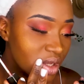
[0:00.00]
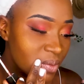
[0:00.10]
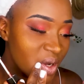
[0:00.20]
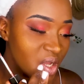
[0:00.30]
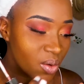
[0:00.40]

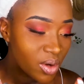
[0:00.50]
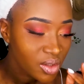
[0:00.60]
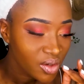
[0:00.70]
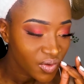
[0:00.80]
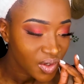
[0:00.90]
And by the
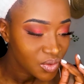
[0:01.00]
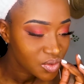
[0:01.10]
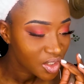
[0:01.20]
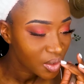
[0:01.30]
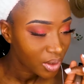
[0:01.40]
way, don't forget
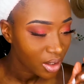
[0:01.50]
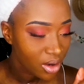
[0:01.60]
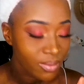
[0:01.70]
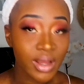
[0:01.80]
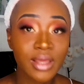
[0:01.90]
to check me
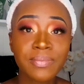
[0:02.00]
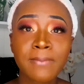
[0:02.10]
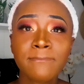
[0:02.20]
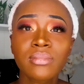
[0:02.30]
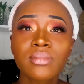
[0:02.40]
out on my
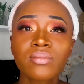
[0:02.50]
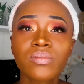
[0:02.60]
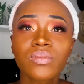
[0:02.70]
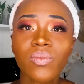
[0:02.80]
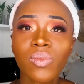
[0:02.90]

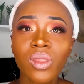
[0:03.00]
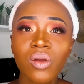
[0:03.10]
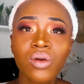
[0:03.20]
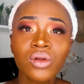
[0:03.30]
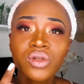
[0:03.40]

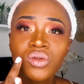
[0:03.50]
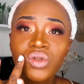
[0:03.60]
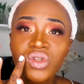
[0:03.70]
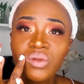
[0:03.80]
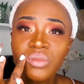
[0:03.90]
other
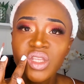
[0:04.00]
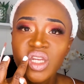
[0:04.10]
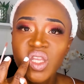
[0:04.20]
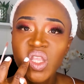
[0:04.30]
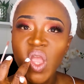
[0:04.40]
social
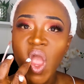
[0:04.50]
media.